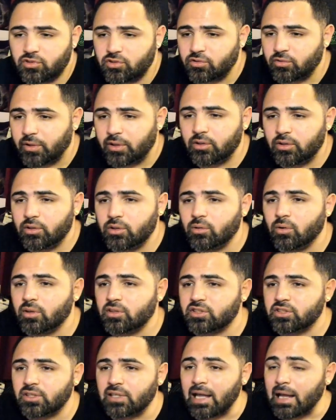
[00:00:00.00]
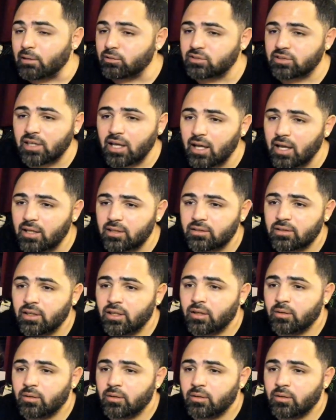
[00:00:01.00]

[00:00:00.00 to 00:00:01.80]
straight New York shit outside.